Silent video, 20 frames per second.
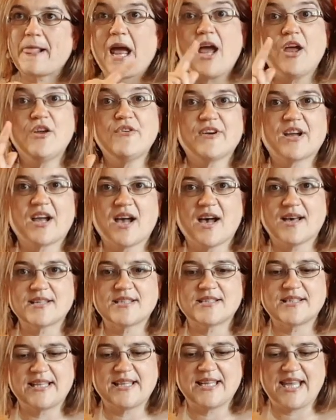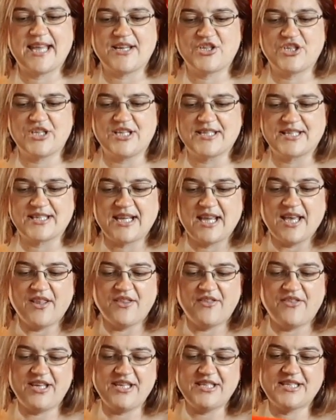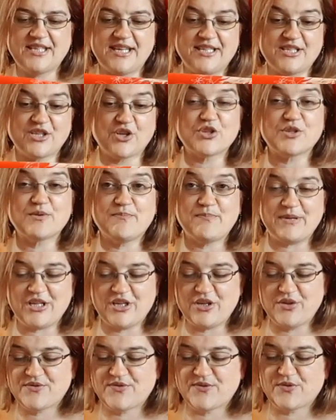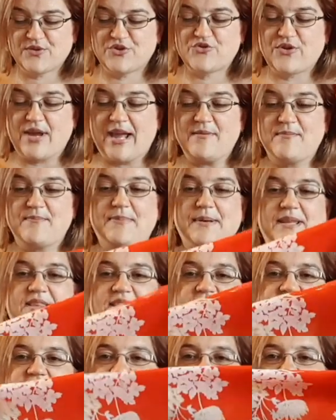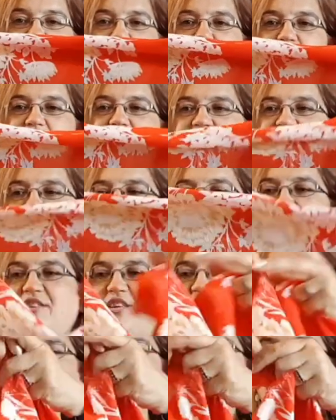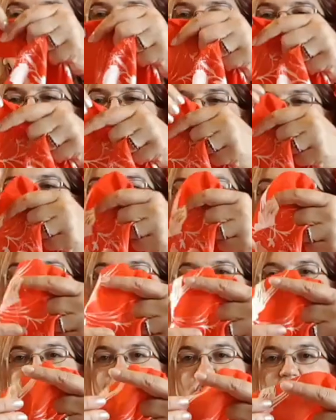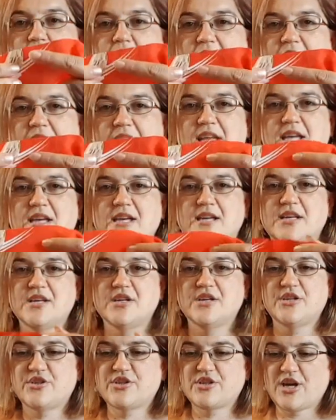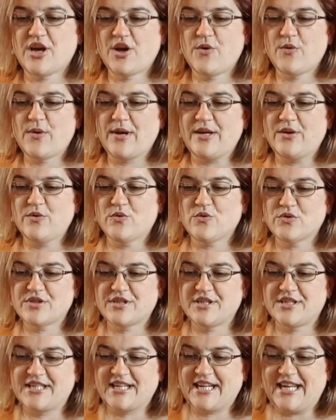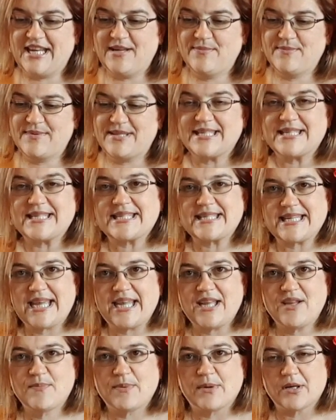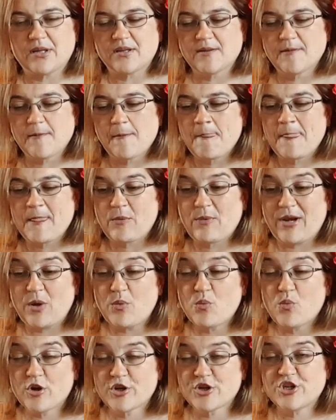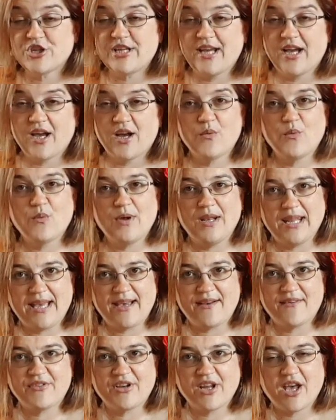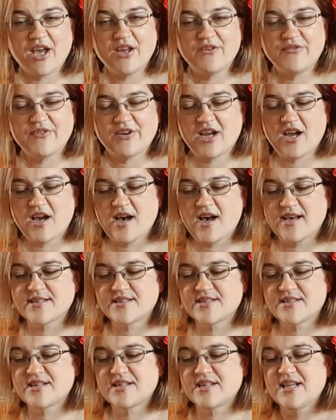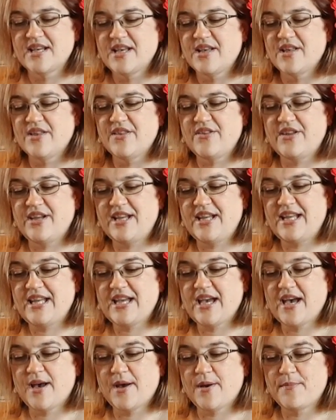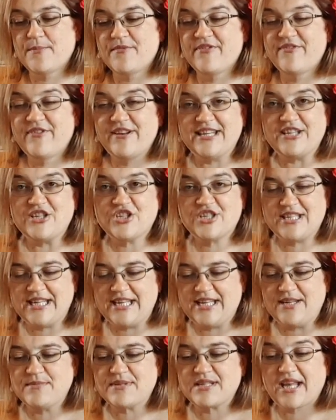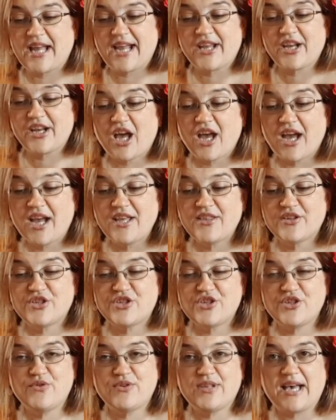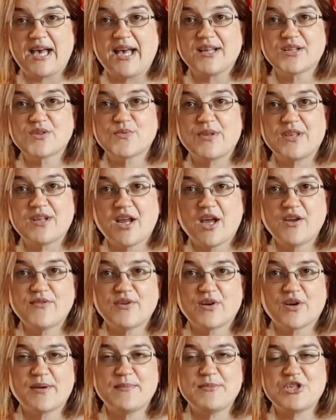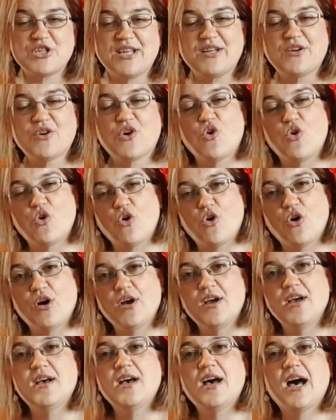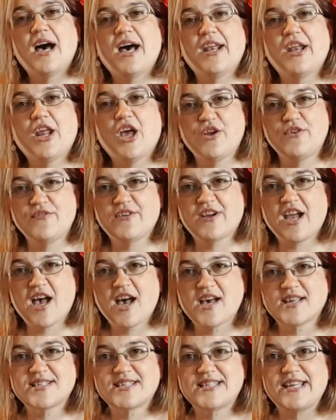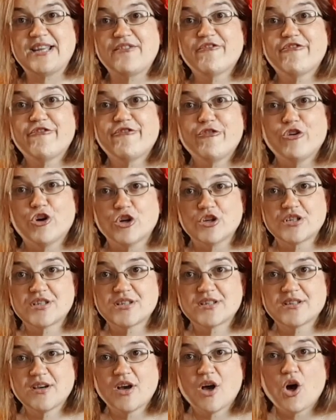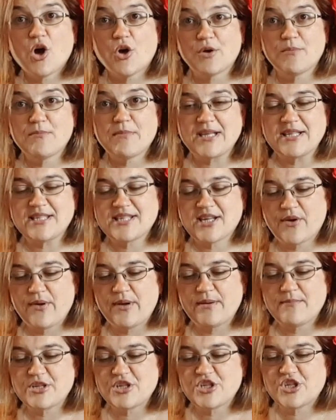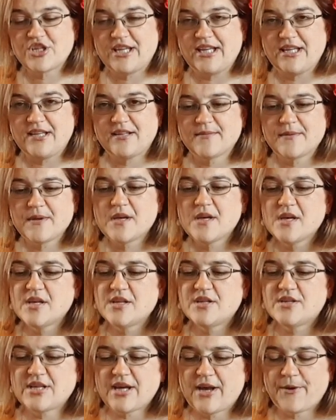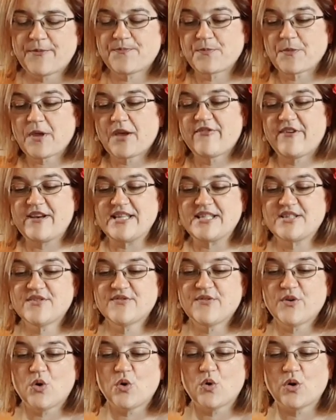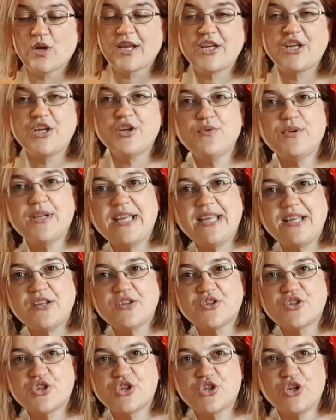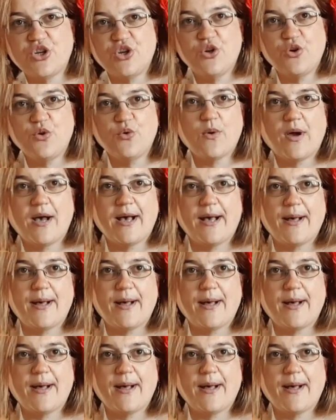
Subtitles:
overcasting the edges. This has got a beautiful drape, but this is a polyester that is going to fray. So in order to keep this stable, when I wash it I will have to overcast the finished seams. I either do that with an overlocking machine or an overcasting foot on my sewing machine. So first of all you need to